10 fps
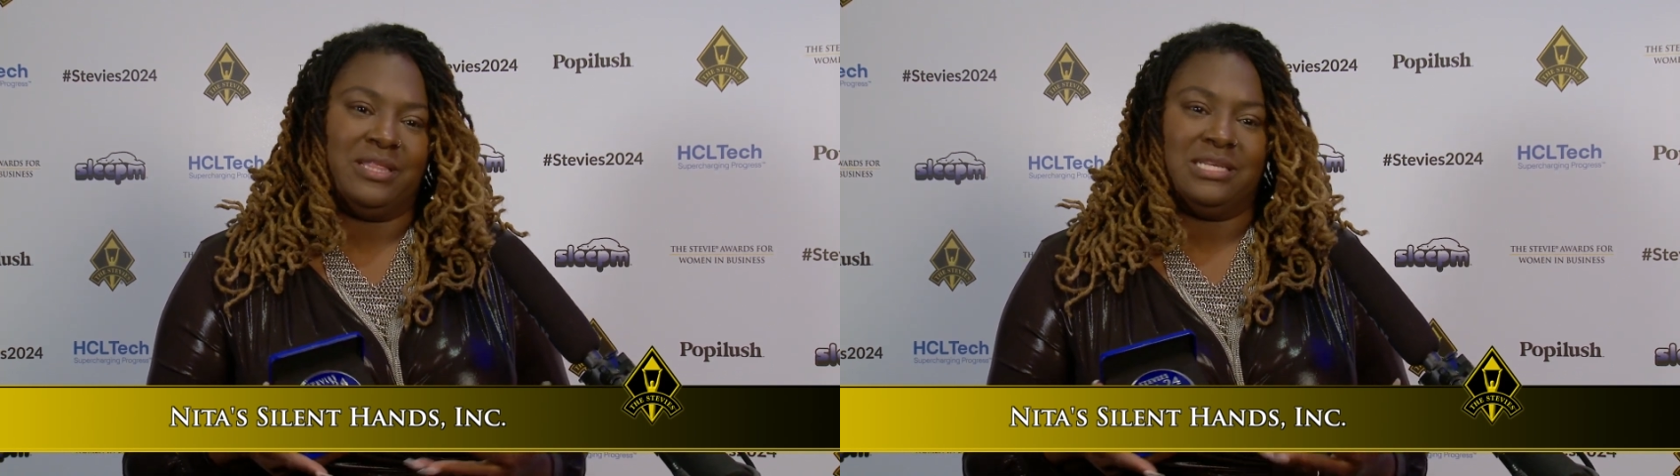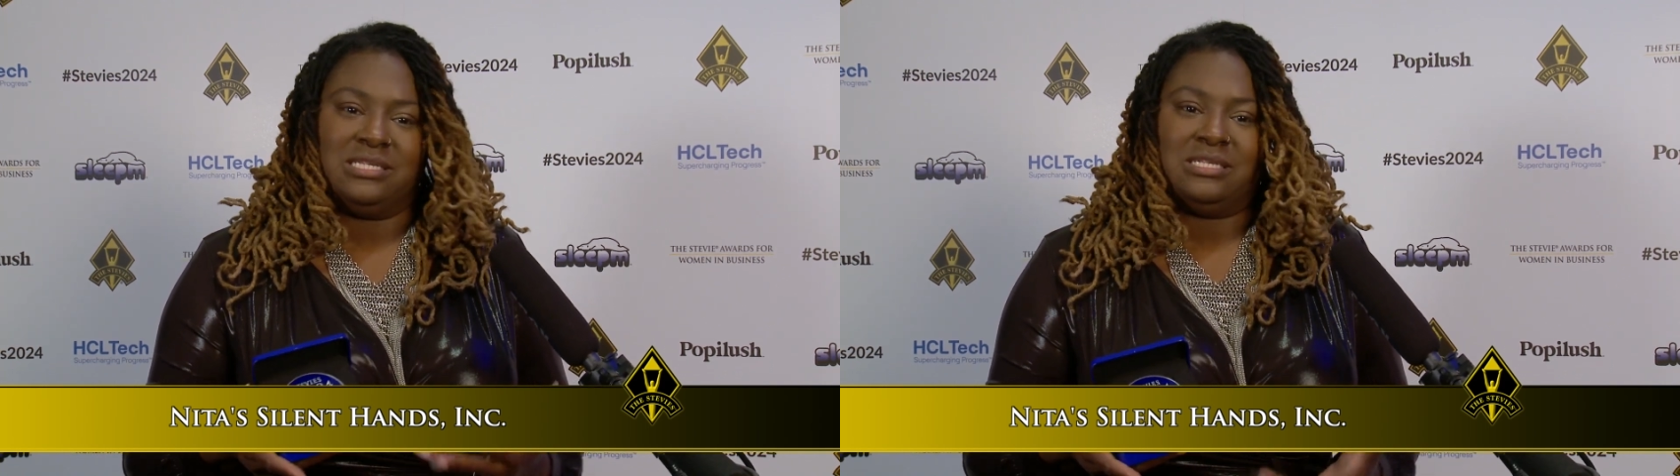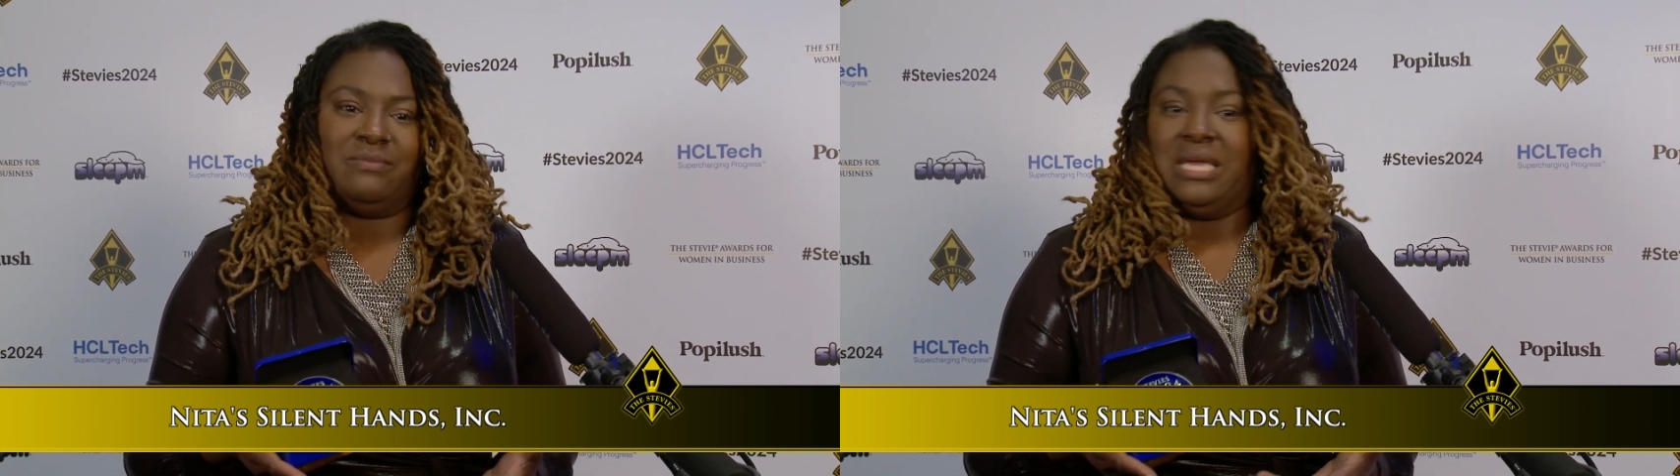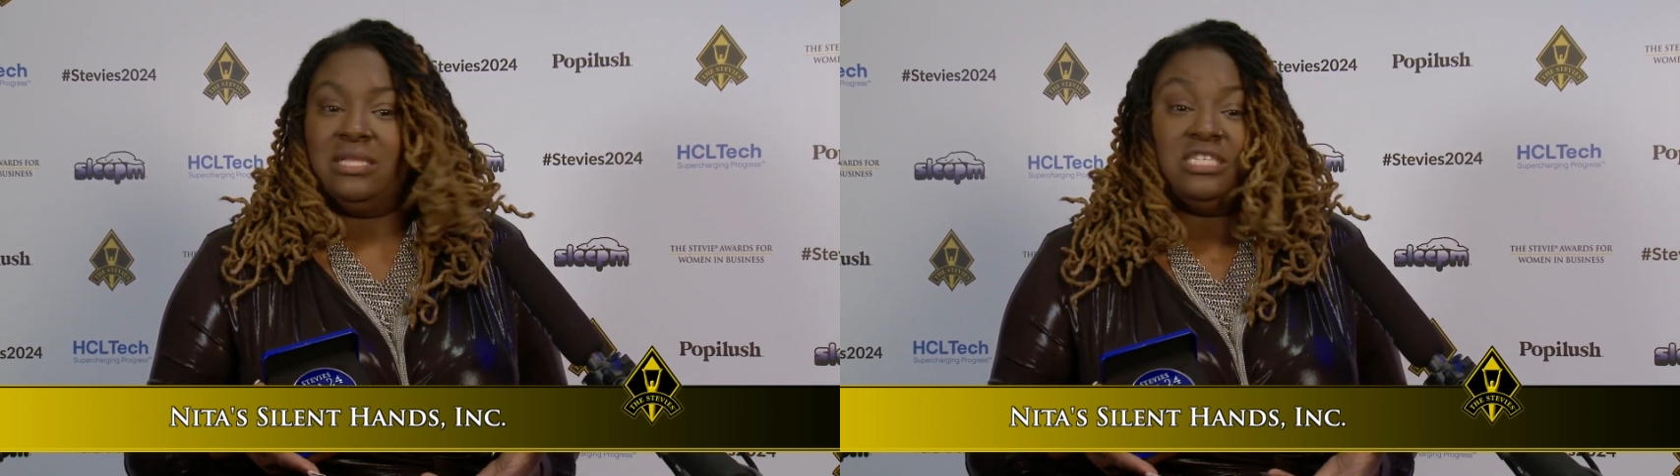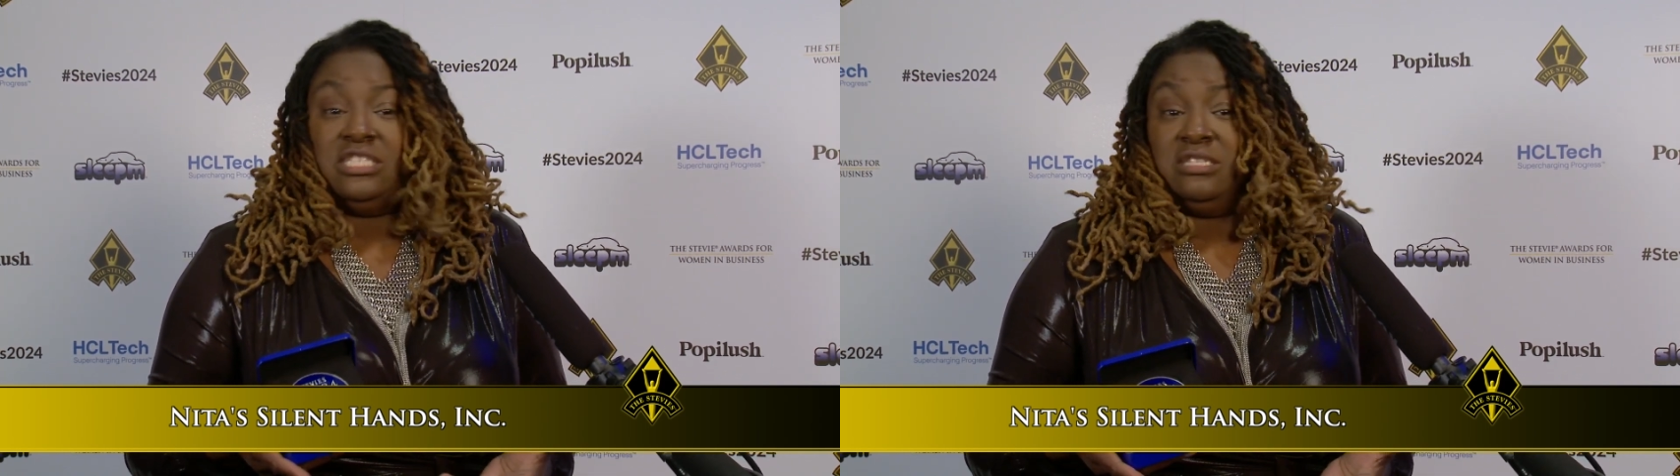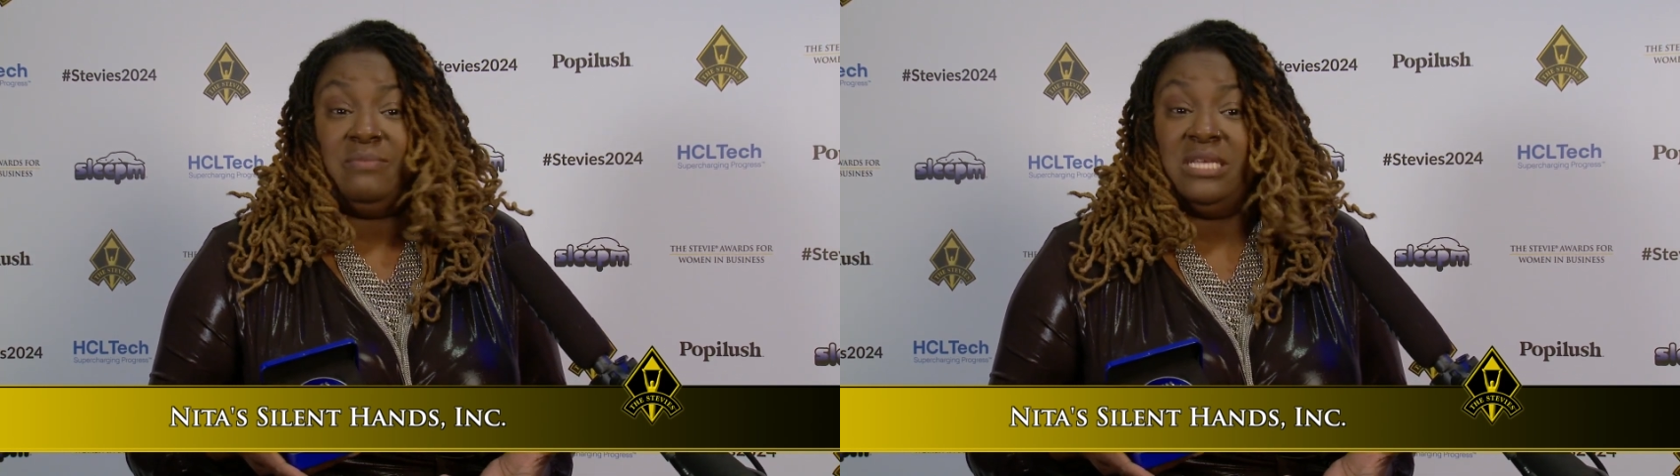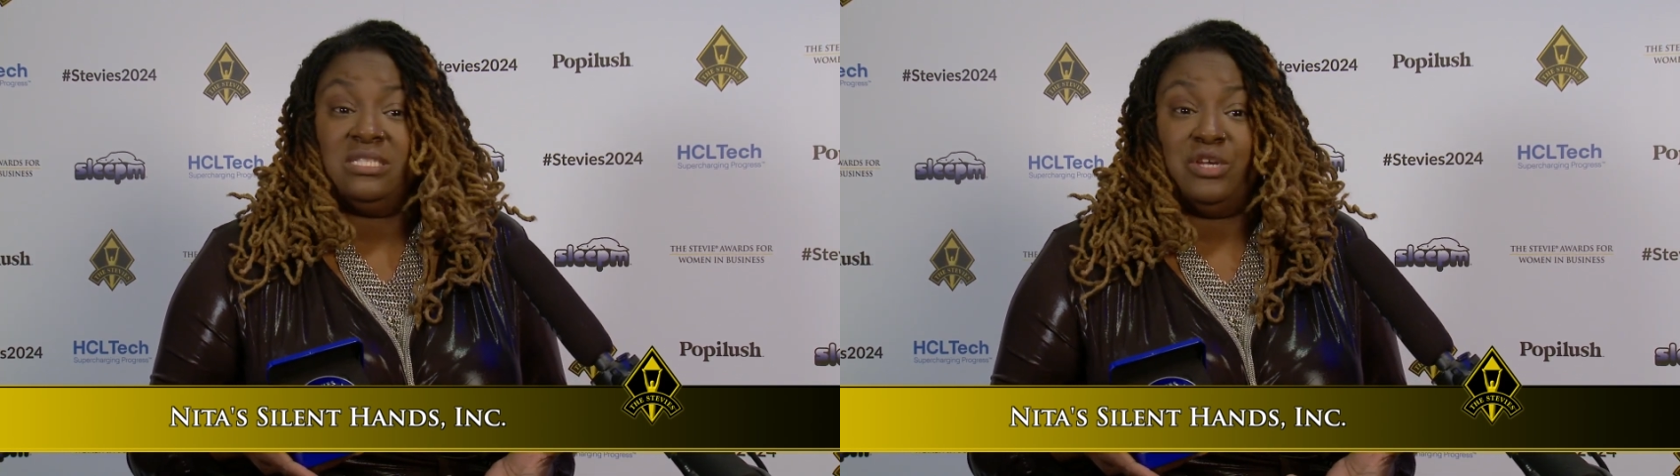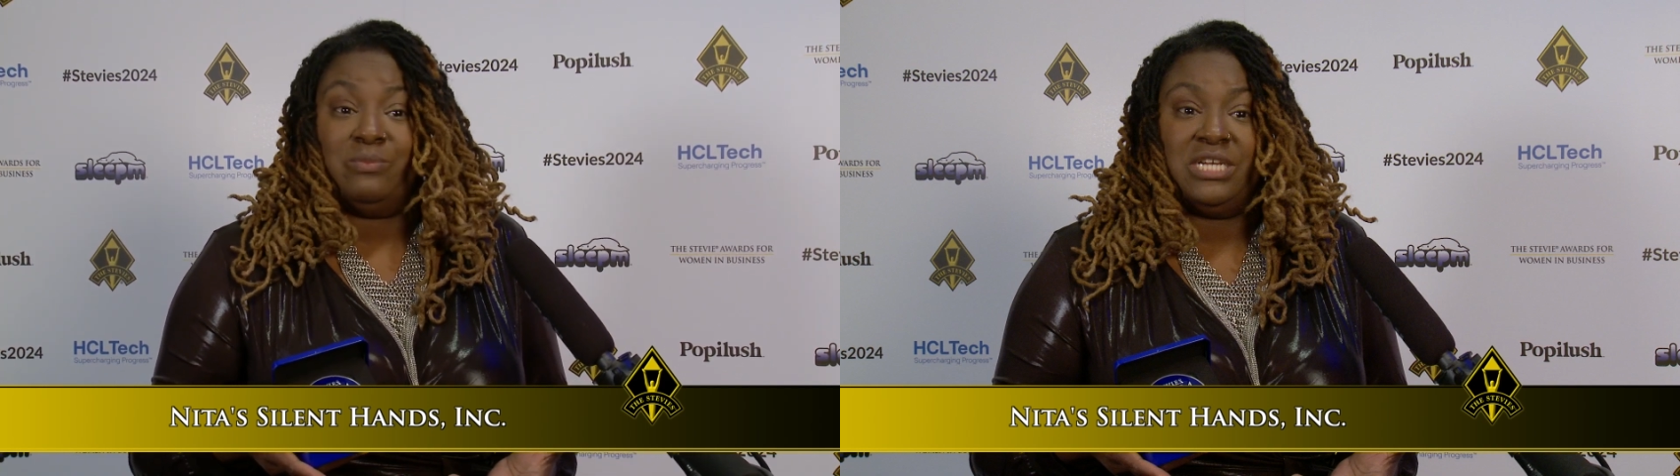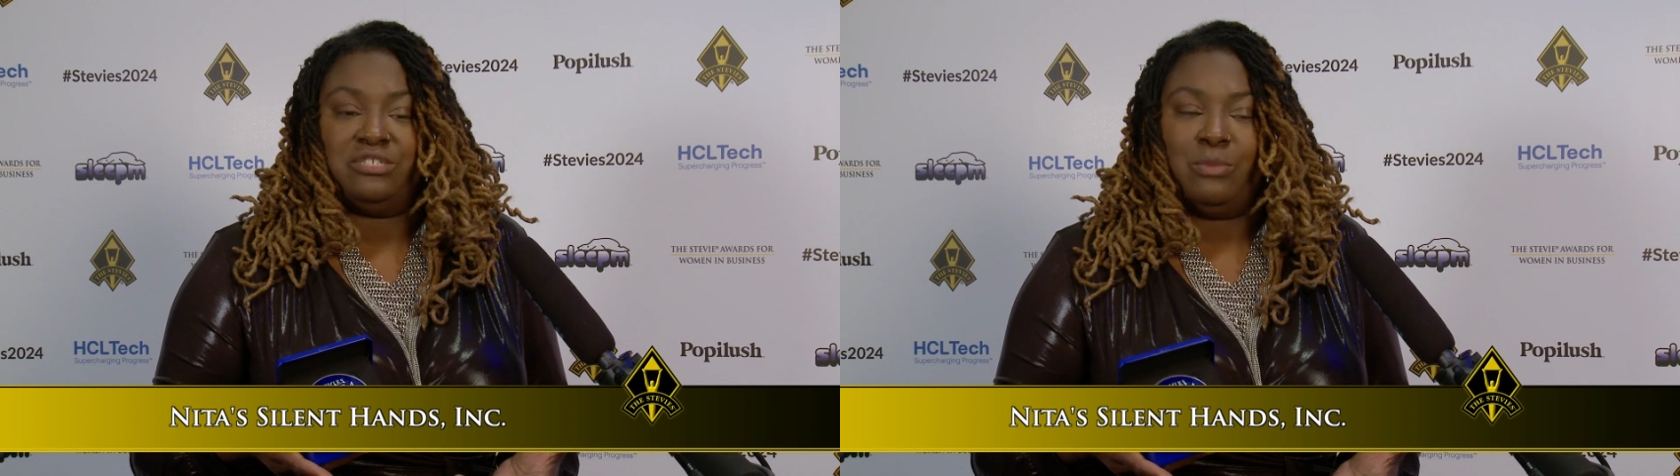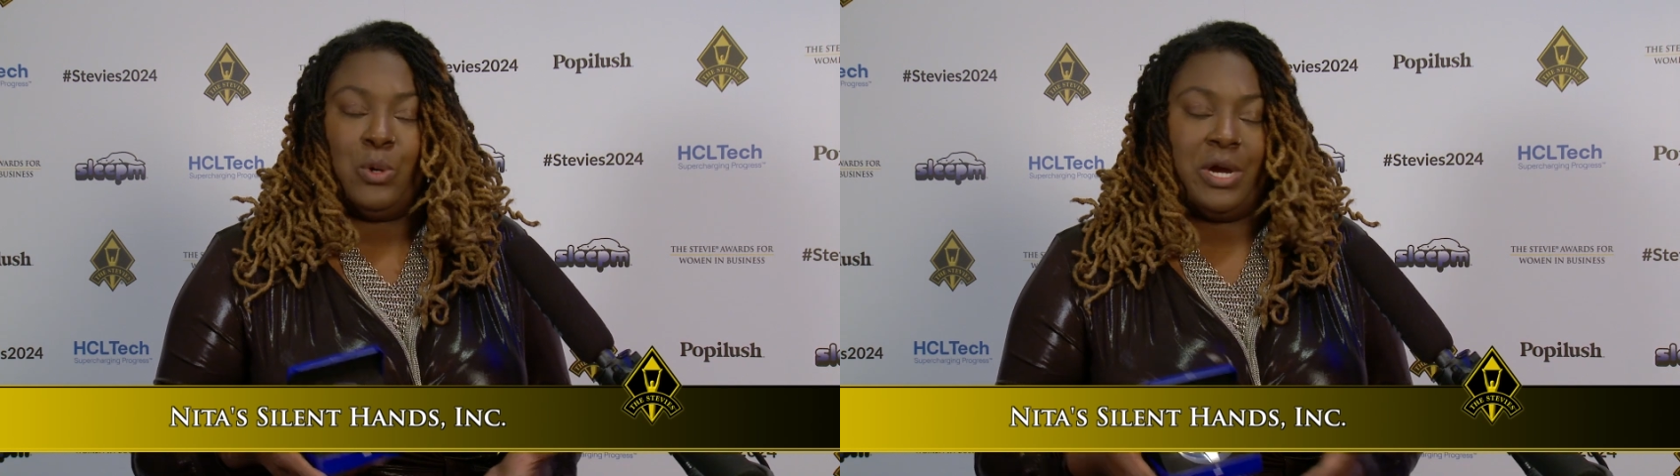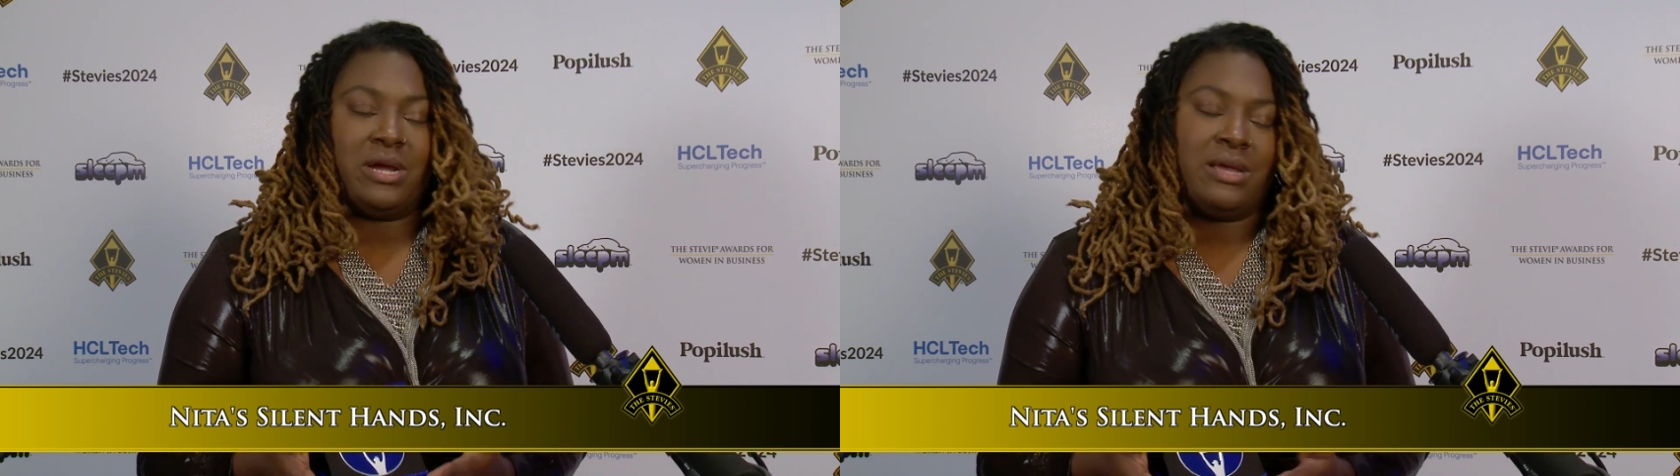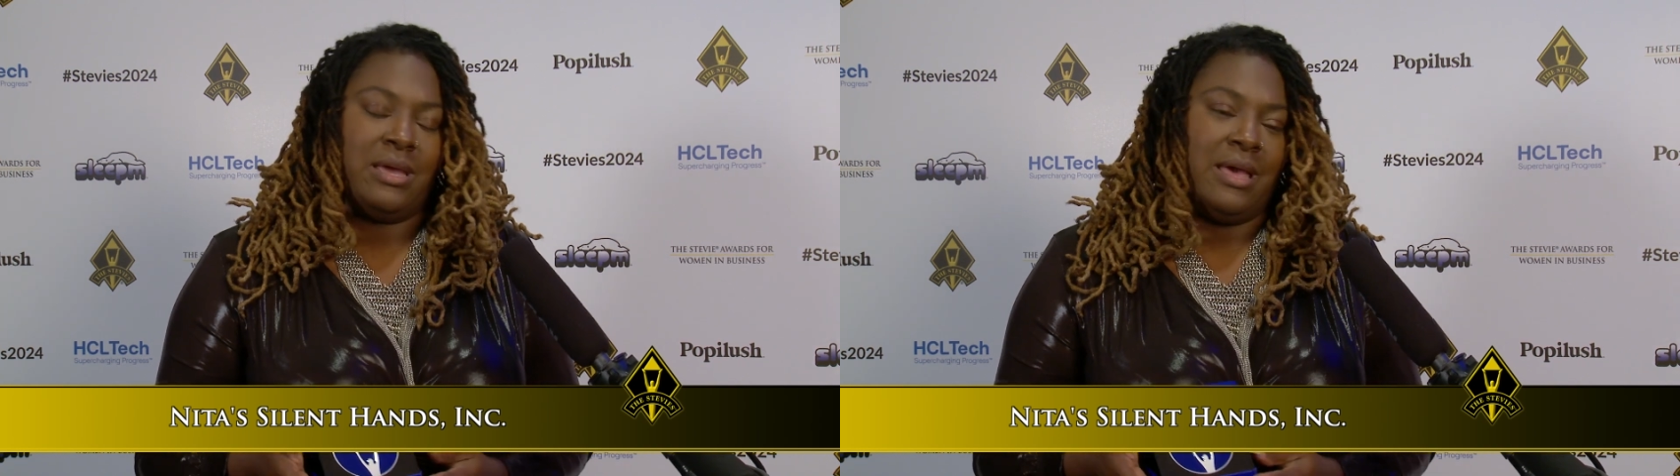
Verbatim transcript: this just means so much more.